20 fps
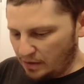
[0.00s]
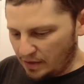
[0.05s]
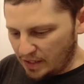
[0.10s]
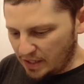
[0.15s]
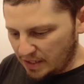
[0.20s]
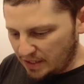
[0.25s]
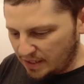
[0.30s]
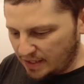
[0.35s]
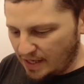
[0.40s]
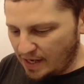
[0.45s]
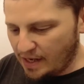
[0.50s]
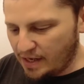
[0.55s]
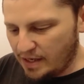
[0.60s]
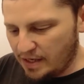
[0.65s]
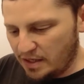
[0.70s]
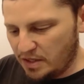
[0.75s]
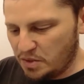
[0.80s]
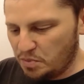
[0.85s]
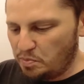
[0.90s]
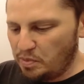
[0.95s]
This set
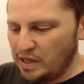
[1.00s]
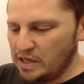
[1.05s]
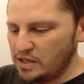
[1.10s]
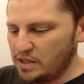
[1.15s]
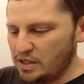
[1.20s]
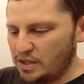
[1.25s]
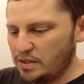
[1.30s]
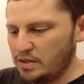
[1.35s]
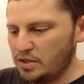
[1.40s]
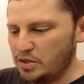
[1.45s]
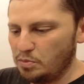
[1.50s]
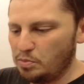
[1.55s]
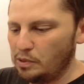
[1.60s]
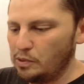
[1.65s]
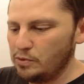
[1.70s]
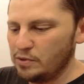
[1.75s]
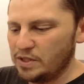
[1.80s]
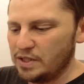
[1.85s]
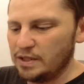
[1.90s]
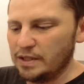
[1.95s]
is based
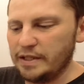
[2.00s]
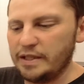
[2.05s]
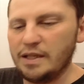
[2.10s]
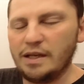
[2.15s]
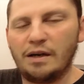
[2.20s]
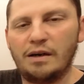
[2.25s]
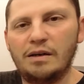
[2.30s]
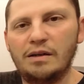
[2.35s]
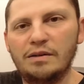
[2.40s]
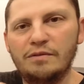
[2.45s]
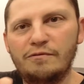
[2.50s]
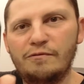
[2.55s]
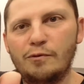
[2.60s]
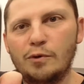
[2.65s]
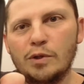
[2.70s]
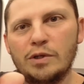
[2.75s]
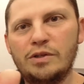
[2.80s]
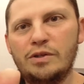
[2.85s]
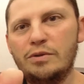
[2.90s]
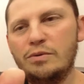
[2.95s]
supposedly on
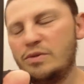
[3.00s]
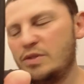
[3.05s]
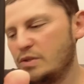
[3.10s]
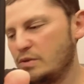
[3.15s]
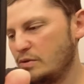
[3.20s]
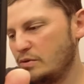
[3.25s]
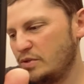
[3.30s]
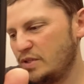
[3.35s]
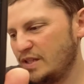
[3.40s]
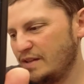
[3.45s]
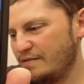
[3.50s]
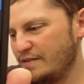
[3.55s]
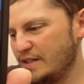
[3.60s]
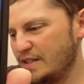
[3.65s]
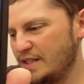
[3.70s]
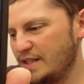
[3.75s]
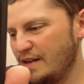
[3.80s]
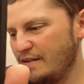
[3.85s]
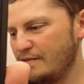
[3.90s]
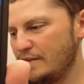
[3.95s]

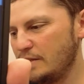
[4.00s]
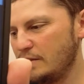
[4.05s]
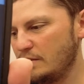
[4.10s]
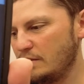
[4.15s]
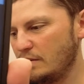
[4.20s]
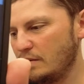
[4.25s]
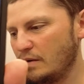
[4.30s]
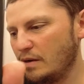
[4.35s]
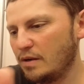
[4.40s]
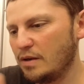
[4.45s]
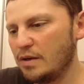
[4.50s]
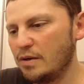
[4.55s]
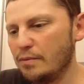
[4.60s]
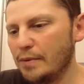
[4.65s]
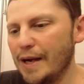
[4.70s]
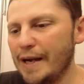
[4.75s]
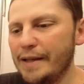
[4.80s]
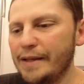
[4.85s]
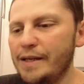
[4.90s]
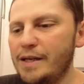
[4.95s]
42077, a
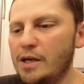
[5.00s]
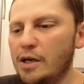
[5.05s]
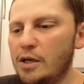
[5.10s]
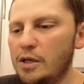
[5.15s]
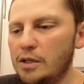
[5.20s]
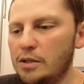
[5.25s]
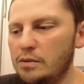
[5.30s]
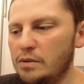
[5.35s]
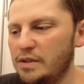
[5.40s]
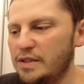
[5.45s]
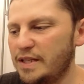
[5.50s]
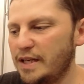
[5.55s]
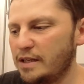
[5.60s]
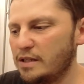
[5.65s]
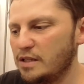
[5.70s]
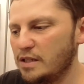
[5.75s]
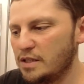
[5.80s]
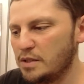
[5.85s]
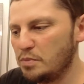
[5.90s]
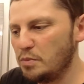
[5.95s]
rally car,
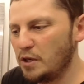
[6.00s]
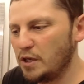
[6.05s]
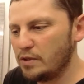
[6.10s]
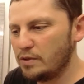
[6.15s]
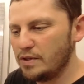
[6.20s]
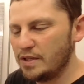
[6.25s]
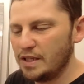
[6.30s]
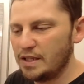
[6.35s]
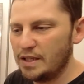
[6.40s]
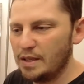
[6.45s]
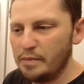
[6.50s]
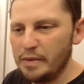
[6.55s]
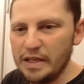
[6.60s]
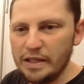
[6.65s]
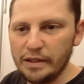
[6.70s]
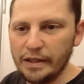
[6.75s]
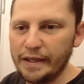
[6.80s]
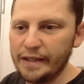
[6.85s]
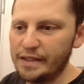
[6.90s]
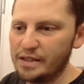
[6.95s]
Technic's model that they
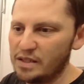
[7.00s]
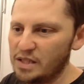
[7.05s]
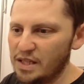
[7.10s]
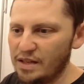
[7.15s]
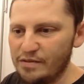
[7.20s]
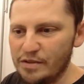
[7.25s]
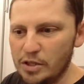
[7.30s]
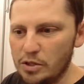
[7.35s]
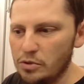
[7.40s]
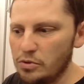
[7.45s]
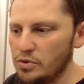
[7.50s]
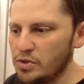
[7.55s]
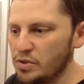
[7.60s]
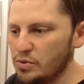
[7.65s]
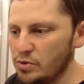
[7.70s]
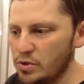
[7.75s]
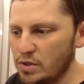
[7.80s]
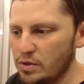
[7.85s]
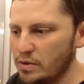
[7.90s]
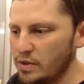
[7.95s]
made like 7 years
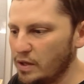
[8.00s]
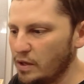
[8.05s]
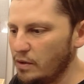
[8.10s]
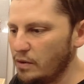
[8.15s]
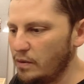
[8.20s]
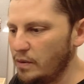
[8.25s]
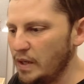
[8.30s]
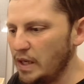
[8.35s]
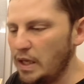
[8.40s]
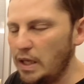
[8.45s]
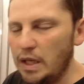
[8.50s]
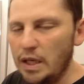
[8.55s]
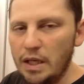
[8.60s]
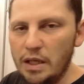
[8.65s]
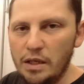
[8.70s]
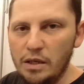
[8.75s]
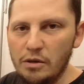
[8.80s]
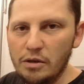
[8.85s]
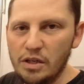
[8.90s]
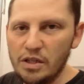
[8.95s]
or so ago.
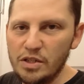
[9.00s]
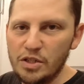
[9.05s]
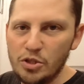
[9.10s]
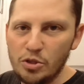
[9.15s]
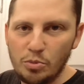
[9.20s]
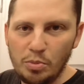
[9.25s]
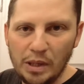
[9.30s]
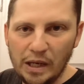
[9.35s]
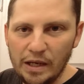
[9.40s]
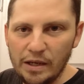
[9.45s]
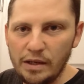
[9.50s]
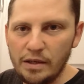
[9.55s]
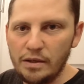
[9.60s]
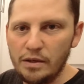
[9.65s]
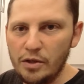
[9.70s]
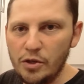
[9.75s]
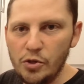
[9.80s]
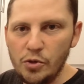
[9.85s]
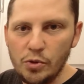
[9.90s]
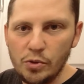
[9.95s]
You can still buy it
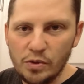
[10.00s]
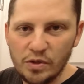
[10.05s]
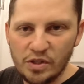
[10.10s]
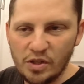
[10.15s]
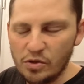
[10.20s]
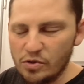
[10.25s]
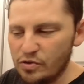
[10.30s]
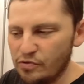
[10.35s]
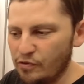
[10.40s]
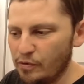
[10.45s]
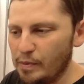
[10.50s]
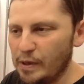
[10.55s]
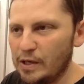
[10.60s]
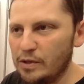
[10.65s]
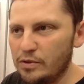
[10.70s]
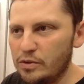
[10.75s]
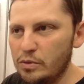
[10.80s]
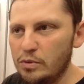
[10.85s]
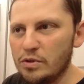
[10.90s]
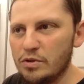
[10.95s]
new. It goes for
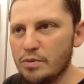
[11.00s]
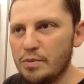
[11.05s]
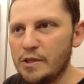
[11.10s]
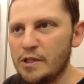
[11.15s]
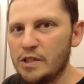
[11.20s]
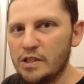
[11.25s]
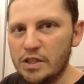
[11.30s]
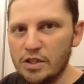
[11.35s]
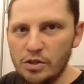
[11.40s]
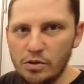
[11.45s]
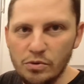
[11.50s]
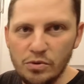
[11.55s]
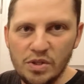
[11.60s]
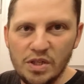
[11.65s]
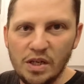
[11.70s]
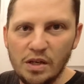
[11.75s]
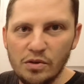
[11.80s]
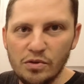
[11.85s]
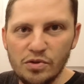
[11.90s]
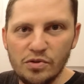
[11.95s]
about 200 bucks. Used,
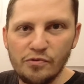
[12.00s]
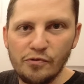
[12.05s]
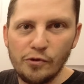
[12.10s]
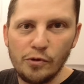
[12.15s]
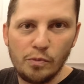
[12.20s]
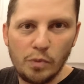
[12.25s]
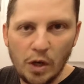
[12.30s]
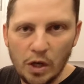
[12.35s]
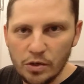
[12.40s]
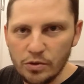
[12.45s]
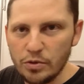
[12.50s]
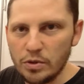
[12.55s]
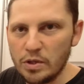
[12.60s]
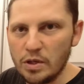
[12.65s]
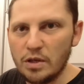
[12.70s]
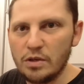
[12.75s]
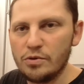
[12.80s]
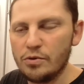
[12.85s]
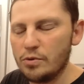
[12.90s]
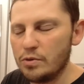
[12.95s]
it goes for 100,
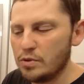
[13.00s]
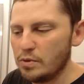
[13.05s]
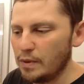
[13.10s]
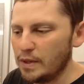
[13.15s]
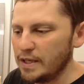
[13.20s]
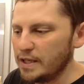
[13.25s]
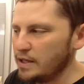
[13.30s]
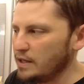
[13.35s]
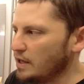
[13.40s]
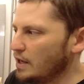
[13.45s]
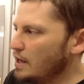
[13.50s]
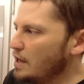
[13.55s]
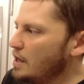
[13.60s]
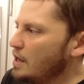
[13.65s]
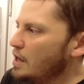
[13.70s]
120.